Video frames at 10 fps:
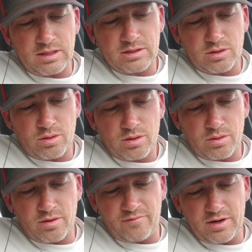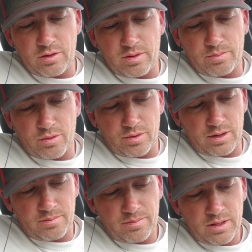store or a video
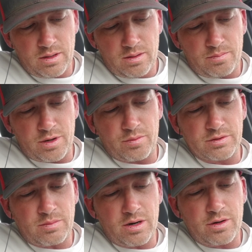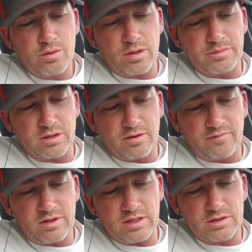emporium, but it was Martin who
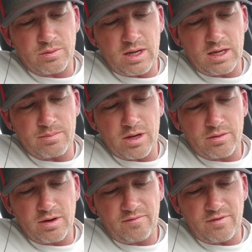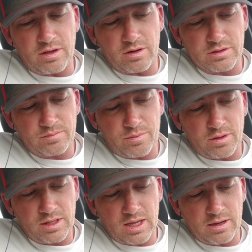observed these swaying and muttering figures,
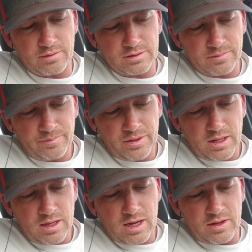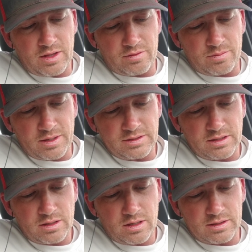pulling out and then replacing
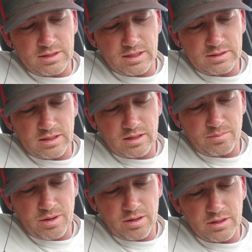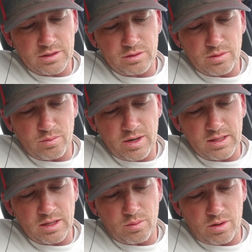the contents, and compared it to a
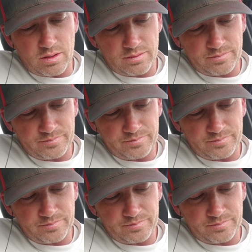wailing wall.